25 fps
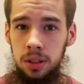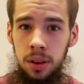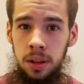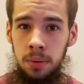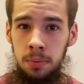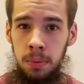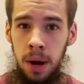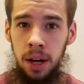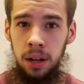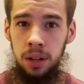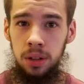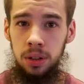Then
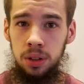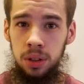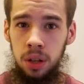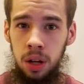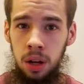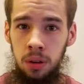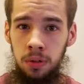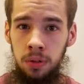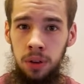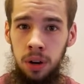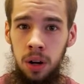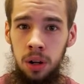
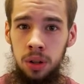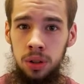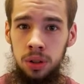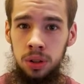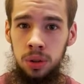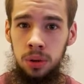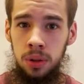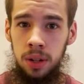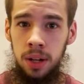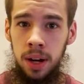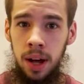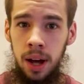Microsoft
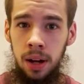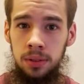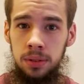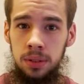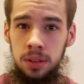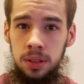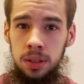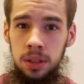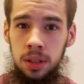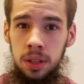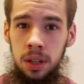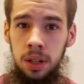also
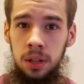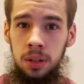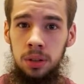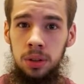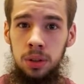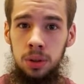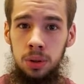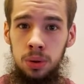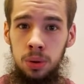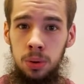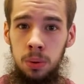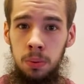announced the
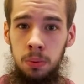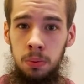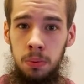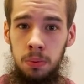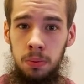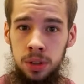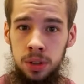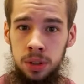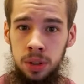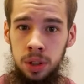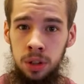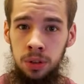new
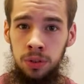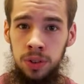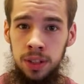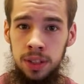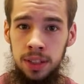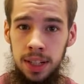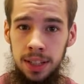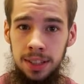Surface